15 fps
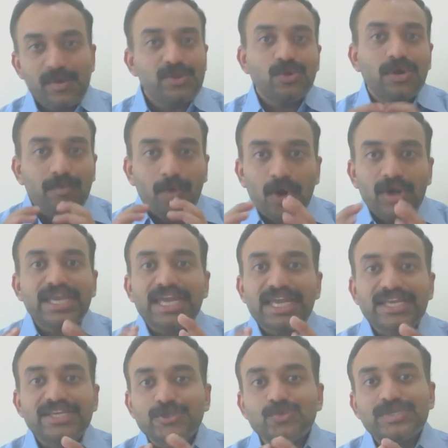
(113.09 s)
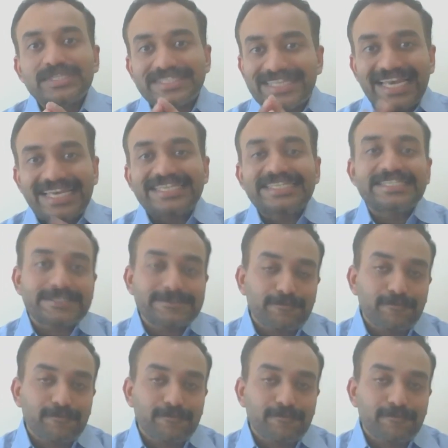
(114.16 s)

when you are walking into a center.